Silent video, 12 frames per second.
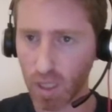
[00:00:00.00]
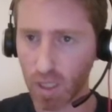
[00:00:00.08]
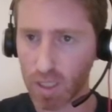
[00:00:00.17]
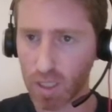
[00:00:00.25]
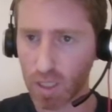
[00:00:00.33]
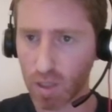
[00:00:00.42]

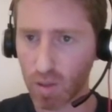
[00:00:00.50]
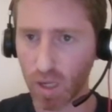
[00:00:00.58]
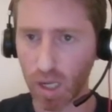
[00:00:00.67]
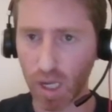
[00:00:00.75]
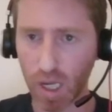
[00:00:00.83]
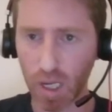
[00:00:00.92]
So
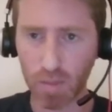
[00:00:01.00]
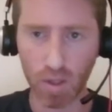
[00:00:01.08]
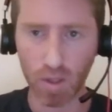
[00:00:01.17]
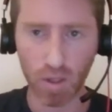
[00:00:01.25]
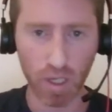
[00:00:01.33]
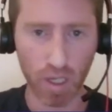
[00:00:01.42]
I'm
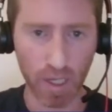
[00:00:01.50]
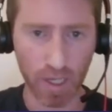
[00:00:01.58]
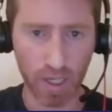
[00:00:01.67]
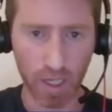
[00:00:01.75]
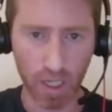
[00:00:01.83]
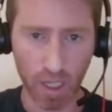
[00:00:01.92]
going
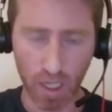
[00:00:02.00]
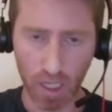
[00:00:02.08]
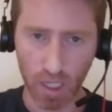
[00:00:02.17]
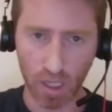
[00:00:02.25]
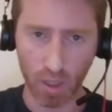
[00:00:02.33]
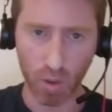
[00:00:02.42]
to
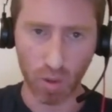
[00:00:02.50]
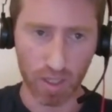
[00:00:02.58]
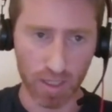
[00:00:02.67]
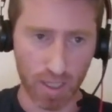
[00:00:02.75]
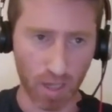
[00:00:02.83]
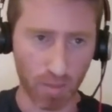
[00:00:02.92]
look
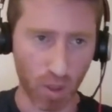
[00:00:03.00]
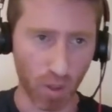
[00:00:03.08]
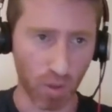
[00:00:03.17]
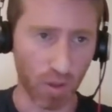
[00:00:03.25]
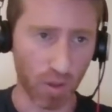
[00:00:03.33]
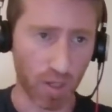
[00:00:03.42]
at some
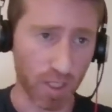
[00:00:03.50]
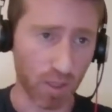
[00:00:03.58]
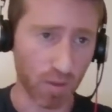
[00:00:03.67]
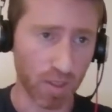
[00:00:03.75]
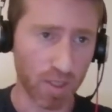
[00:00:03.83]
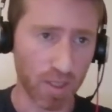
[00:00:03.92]
code. Okay,
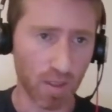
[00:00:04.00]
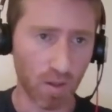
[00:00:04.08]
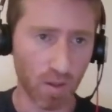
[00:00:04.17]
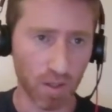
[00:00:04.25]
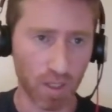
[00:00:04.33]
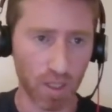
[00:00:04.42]
so this is
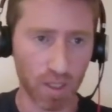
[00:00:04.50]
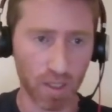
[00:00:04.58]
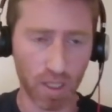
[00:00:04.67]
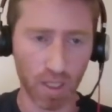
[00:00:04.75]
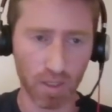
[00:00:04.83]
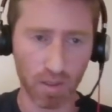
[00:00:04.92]
called
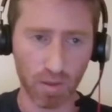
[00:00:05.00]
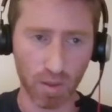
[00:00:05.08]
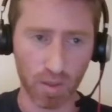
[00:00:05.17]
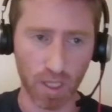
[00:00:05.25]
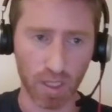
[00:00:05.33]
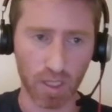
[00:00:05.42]
the Gilded
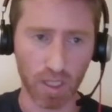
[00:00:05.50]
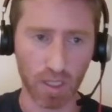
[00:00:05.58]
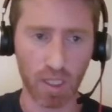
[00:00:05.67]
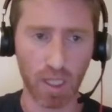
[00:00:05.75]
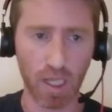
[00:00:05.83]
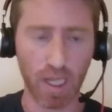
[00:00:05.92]
Rose
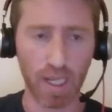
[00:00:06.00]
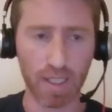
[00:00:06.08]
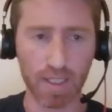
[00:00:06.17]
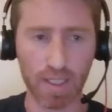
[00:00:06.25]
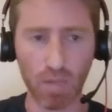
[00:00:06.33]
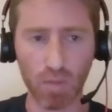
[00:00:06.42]
kata,
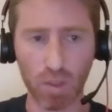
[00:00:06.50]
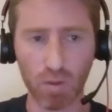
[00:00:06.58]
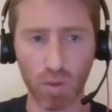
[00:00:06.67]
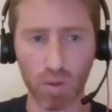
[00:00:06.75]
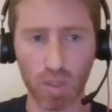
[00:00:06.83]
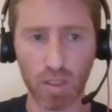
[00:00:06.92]
and someone
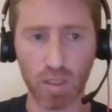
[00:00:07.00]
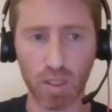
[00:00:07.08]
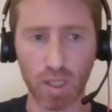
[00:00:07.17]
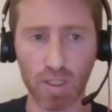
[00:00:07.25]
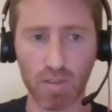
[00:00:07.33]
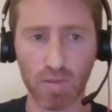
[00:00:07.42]
wrote it
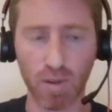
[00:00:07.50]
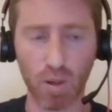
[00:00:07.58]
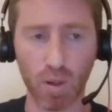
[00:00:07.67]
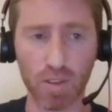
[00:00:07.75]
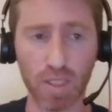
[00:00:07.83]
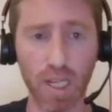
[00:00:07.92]
as
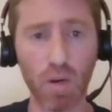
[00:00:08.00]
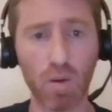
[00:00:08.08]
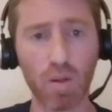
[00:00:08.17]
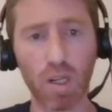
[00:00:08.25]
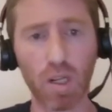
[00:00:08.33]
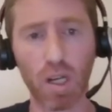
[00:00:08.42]
follows.
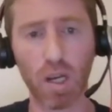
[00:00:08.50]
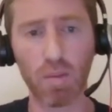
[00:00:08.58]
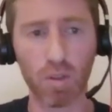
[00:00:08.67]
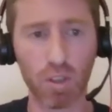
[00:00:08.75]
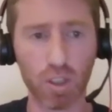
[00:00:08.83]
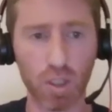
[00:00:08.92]
Now, I'm
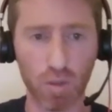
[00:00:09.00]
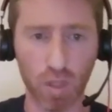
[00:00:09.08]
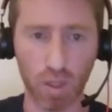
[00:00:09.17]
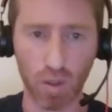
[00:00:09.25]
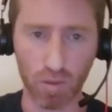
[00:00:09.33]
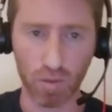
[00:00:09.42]
going to show you
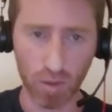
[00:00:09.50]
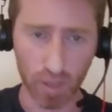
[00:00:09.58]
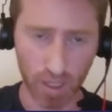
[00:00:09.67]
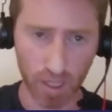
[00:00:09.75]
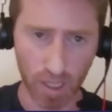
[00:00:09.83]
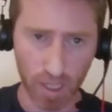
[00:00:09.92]
the code for
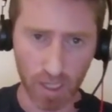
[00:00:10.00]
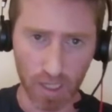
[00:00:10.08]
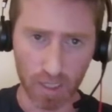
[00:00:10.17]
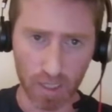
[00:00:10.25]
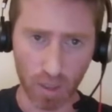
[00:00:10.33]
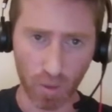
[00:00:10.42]
it.
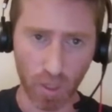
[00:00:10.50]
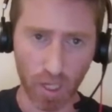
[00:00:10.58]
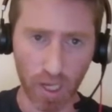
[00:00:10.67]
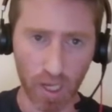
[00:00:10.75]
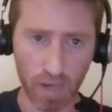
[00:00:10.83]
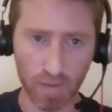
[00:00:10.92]
So we
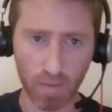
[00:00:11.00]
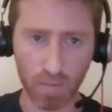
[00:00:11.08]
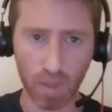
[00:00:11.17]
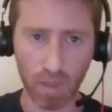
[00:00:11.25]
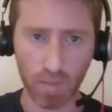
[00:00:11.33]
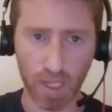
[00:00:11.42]
have
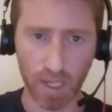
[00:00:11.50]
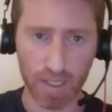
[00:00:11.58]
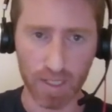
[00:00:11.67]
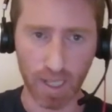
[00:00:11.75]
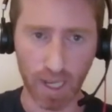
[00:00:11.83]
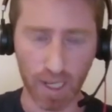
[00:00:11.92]
public
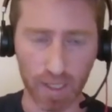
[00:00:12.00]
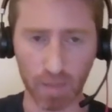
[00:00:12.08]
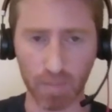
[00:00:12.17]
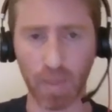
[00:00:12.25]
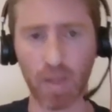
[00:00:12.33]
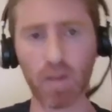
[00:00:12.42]
class
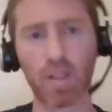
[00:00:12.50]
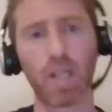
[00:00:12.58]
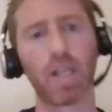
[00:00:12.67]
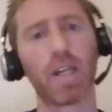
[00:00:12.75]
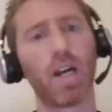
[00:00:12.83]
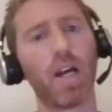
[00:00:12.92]
item.
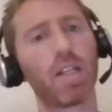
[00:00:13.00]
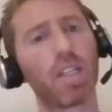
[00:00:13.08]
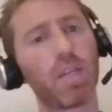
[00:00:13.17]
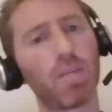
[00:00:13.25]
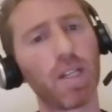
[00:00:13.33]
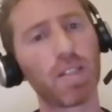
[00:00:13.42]
Okay, an
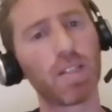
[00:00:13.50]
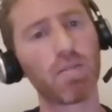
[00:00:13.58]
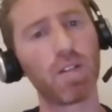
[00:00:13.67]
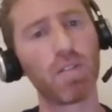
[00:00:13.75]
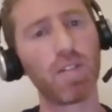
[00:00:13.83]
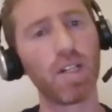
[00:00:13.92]
item has
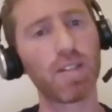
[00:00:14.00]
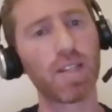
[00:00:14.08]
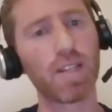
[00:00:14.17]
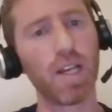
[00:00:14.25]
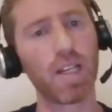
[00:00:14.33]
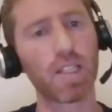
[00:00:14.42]
3
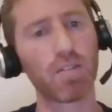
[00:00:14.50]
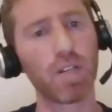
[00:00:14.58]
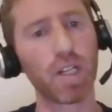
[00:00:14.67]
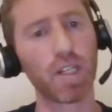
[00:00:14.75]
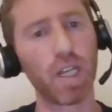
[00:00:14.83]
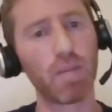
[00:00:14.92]
fields:
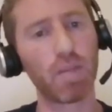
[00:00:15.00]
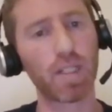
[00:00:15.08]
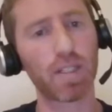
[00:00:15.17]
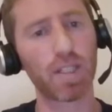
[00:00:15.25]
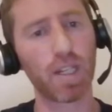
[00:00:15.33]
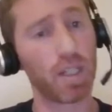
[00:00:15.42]
string name,
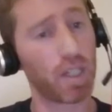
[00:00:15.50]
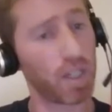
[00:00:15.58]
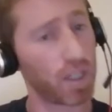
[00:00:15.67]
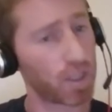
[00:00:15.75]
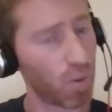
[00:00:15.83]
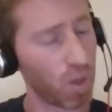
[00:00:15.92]
int selling,
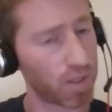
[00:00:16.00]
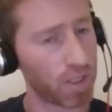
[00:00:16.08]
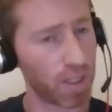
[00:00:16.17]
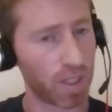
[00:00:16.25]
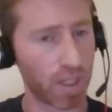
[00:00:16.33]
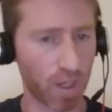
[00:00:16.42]
and int
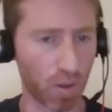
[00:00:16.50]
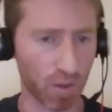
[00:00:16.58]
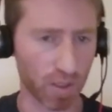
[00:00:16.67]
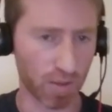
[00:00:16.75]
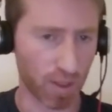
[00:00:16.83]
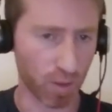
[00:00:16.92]
quality, and a
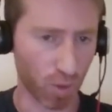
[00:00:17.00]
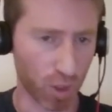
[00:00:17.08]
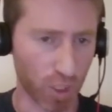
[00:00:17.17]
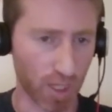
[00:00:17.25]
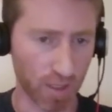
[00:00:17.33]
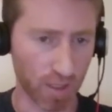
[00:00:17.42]
constructor
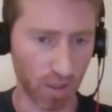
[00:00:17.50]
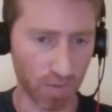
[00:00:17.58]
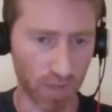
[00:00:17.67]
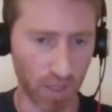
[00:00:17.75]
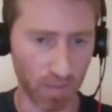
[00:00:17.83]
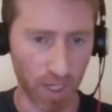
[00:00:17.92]
which gets all
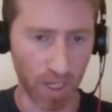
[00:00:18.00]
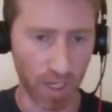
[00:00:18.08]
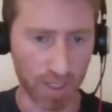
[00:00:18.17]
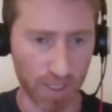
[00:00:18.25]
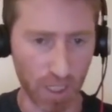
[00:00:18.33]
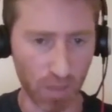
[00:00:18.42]
of them.
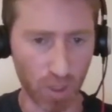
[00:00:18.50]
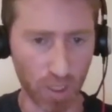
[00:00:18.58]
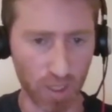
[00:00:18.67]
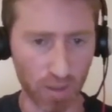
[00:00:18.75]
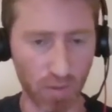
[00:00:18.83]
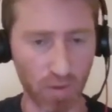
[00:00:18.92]
And someone
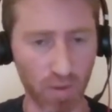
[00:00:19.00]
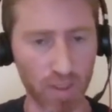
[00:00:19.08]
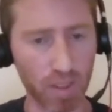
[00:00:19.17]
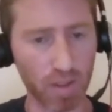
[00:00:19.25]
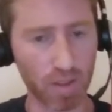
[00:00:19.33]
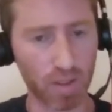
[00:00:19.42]
has
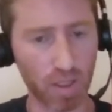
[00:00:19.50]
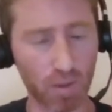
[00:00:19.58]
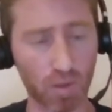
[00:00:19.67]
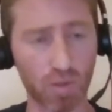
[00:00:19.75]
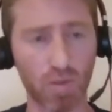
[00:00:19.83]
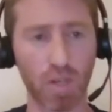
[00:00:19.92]
overridden the
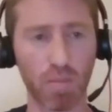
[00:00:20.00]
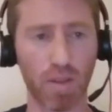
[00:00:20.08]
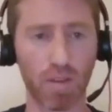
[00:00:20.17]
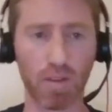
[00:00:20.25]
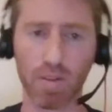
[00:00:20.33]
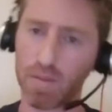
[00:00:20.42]
toString
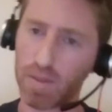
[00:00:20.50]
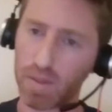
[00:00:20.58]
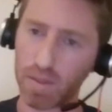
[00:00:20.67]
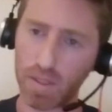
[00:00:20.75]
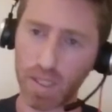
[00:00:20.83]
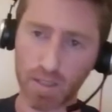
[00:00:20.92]
method.
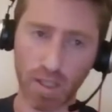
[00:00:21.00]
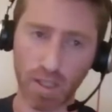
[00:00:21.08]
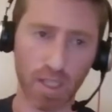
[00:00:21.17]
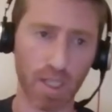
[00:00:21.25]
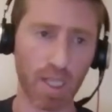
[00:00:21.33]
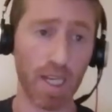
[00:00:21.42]
That's great.